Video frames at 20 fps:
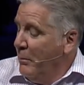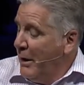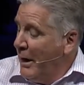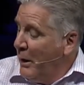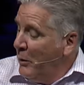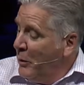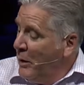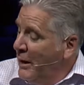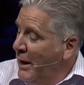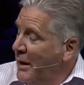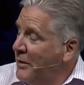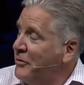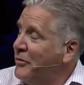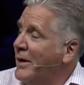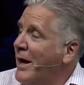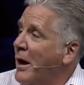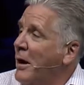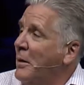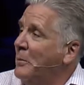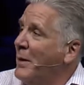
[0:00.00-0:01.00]
But I
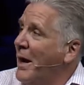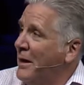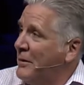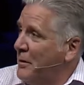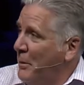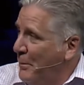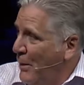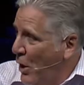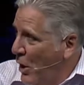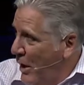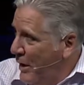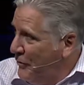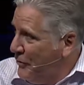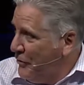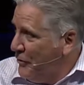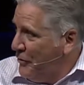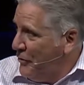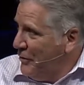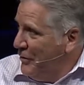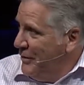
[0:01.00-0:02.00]
realize now I'm not the
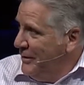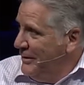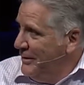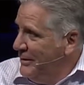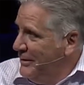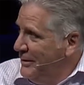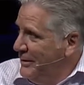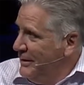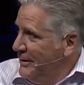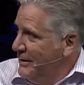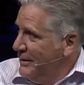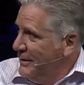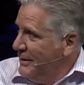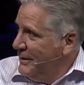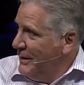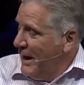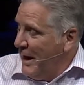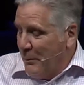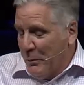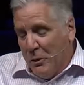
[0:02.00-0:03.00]
boss.
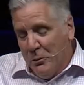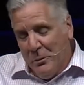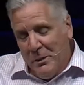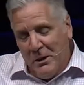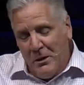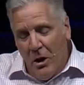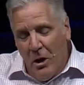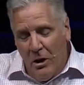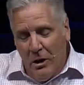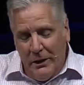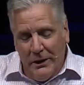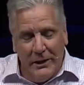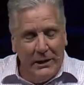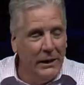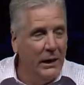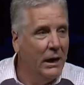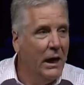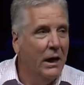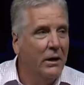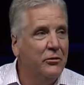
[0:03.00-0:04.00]
I'm going to be
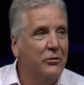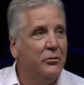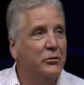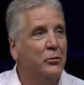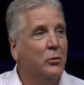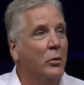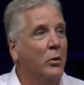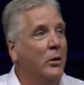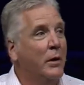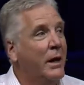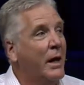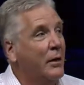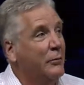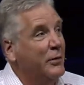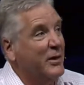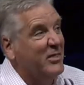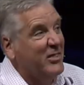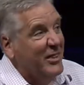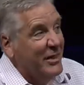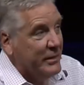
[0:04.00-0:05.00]
calling Eliza Joy
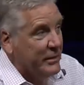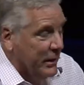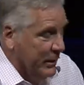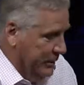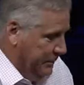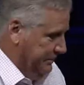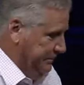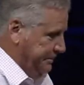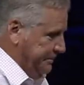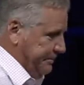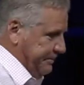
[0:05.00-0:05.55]
Jefecita.